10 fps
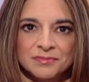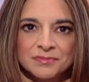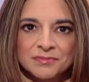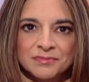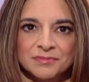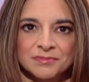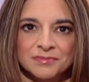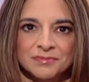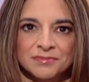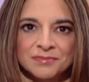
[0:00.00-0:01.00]

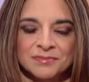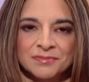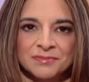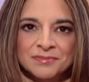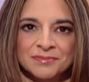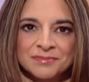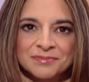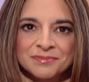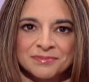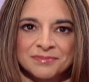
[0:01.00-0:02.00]

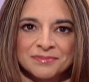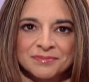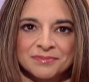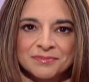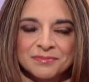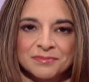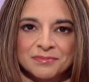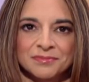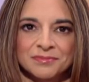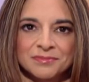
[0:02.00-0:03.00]

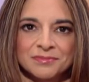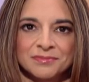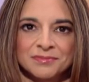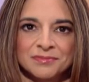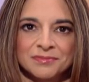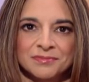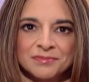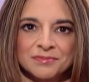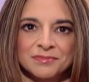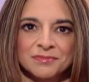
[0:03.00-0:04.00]

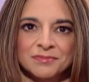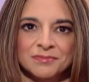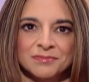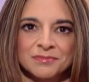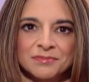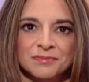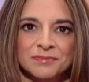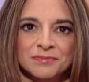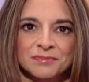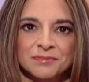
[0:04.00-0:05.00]

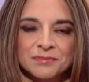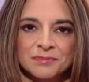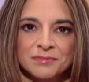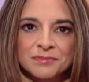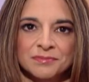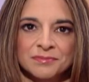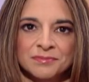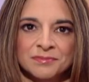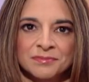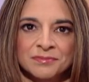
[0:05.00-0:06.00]

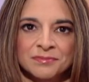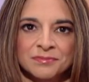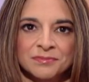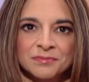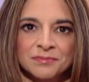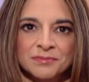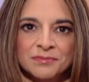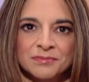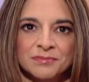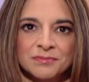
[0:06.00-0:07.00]

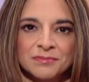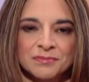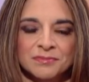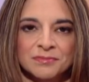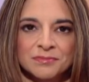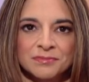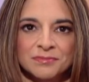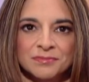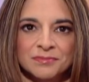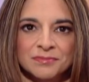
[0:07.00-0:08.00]
This person isn't speaking.